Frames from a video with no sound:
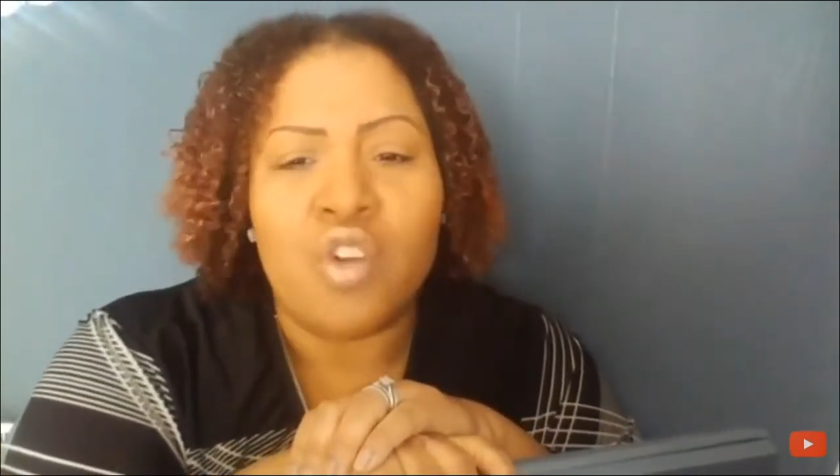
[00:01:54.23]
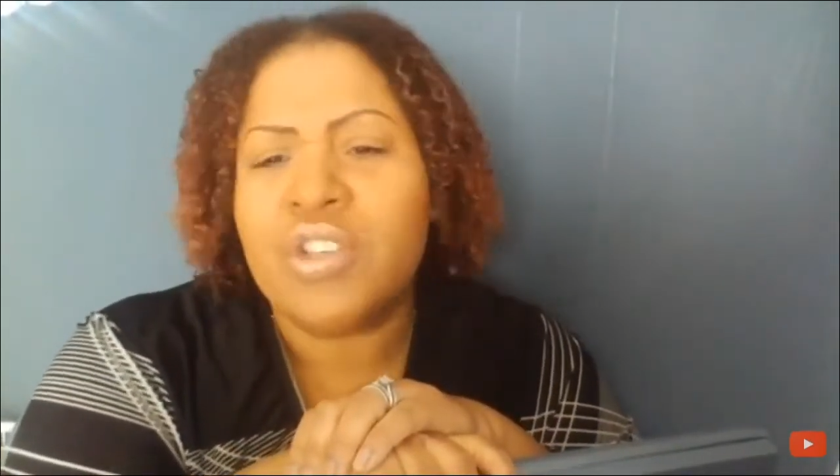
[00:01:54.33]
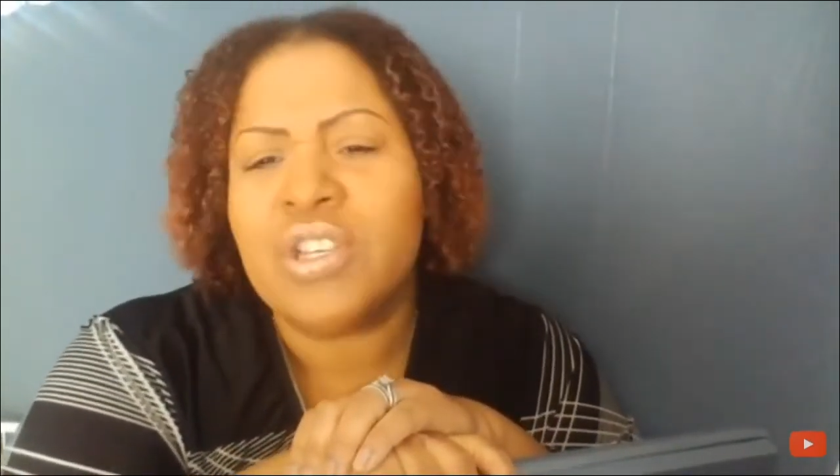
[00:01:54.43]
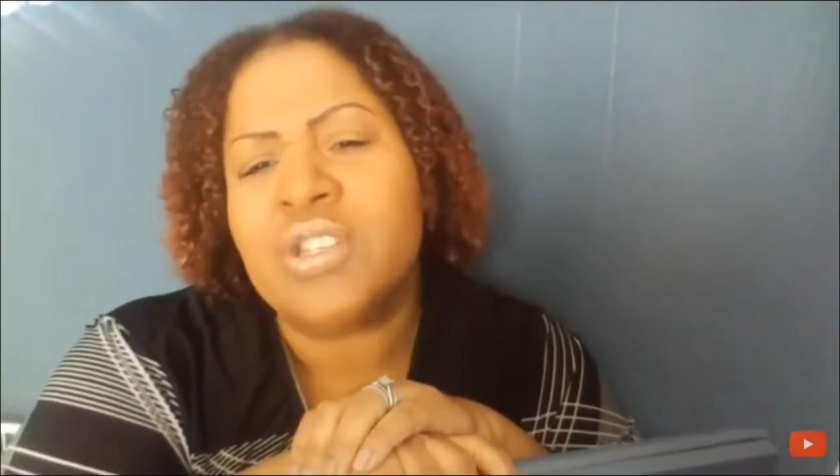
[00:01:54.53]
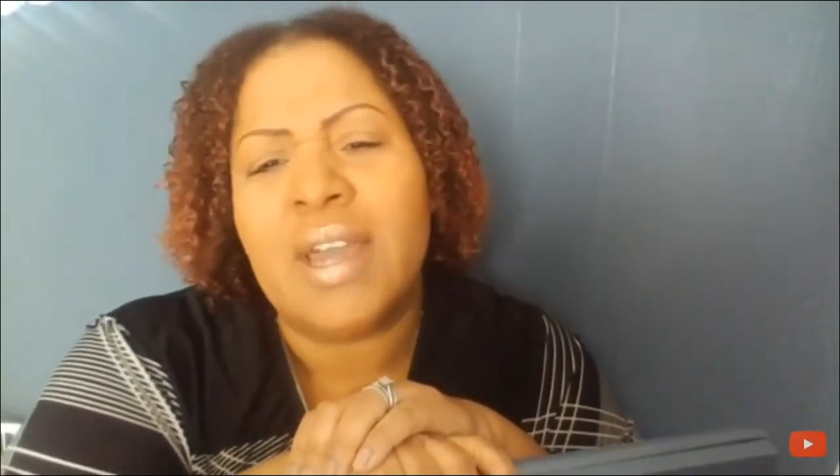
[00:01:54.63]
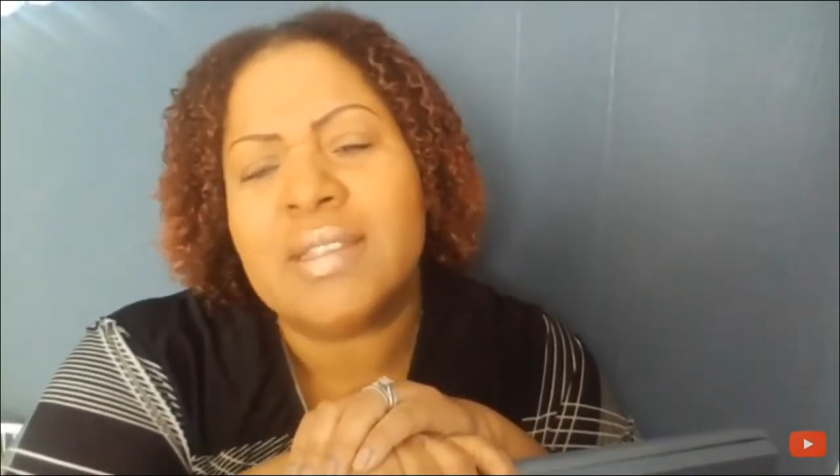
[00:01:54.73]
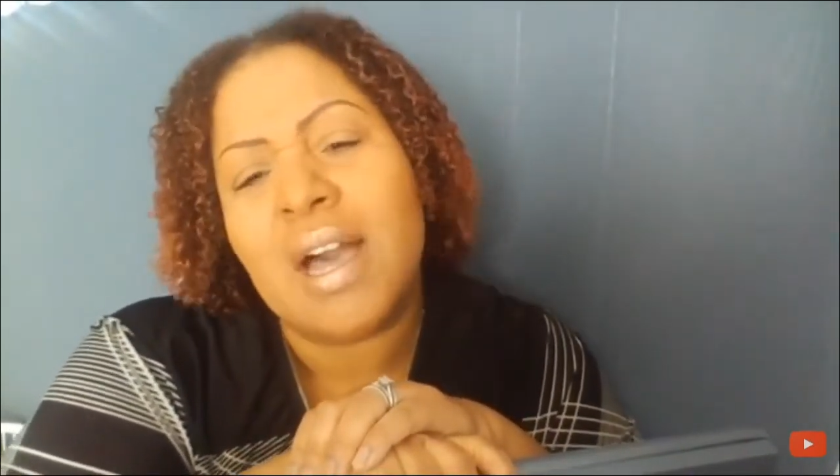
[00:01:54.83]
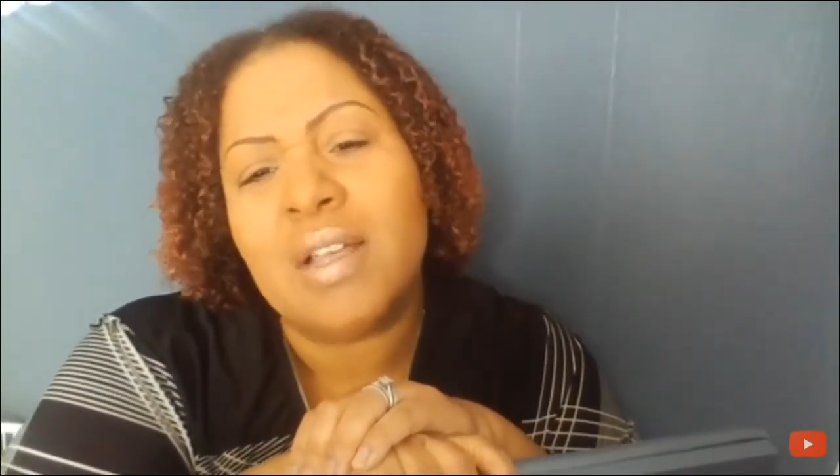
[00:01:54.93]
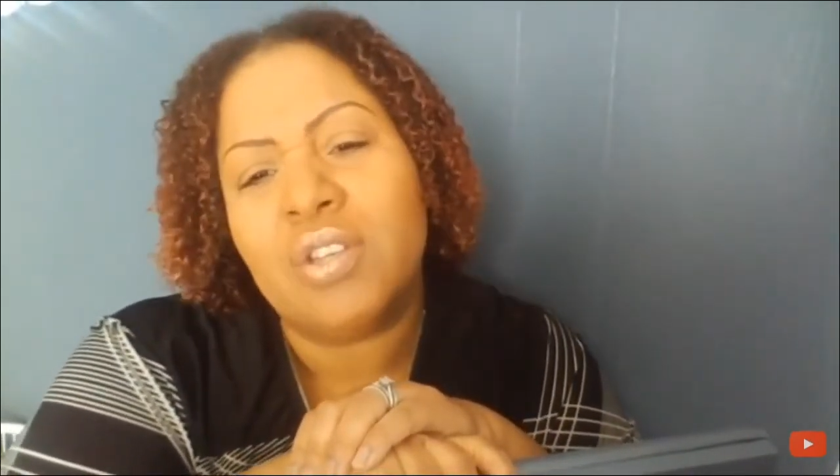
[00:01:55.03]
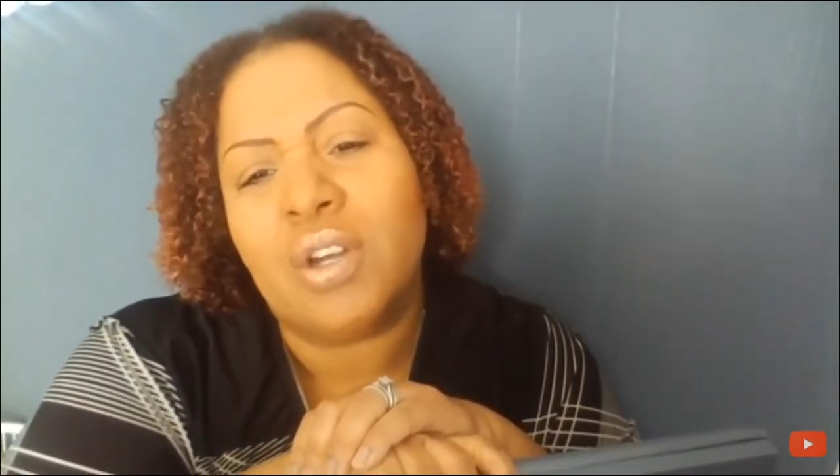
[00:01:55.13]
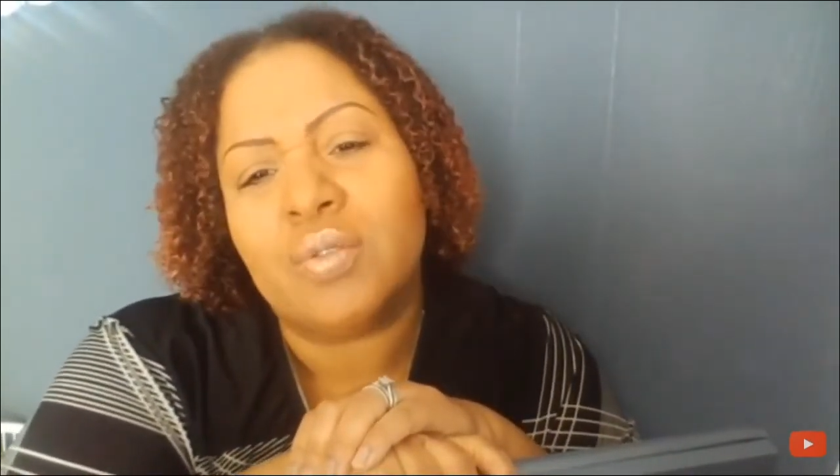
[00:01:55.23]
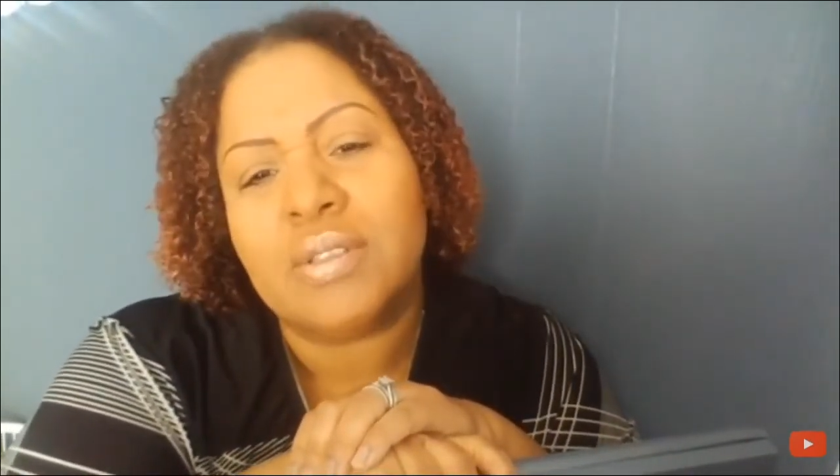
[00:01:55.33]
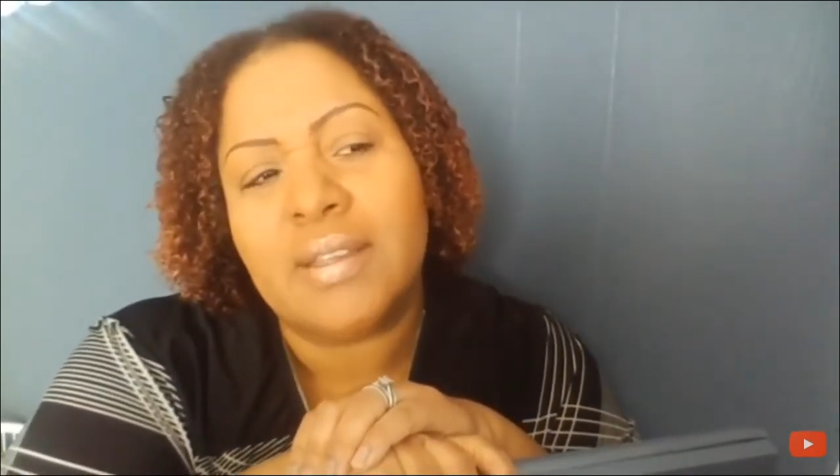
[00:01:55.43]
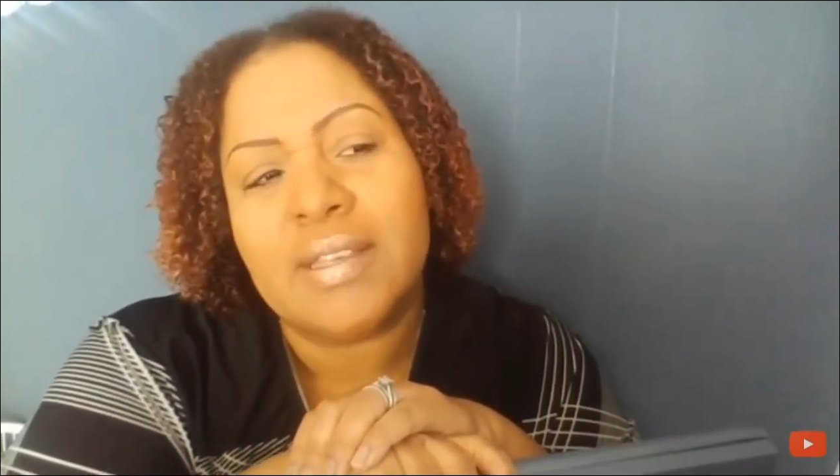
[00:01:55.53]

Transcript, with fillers: Christians are not, to- you know, they,